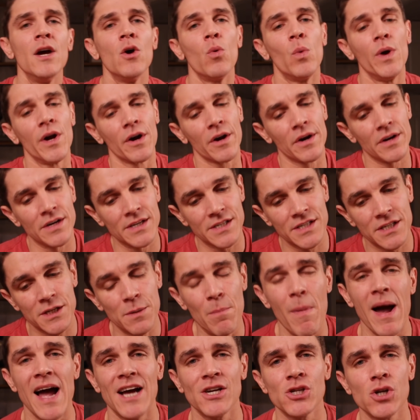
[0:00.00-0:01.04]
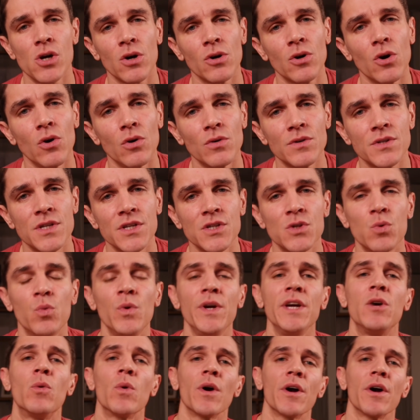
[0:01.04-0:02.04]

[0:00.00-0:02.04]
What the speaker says: We are going to smash our goals this week.